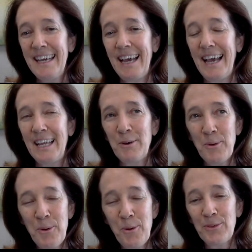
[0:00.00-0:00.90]
and
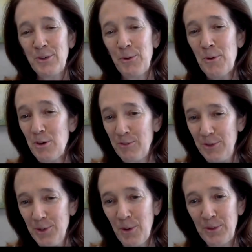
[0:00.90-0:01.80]
also all of
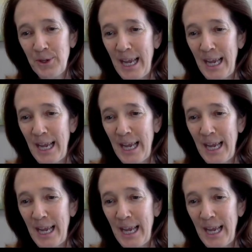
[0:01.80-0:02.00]
you, all the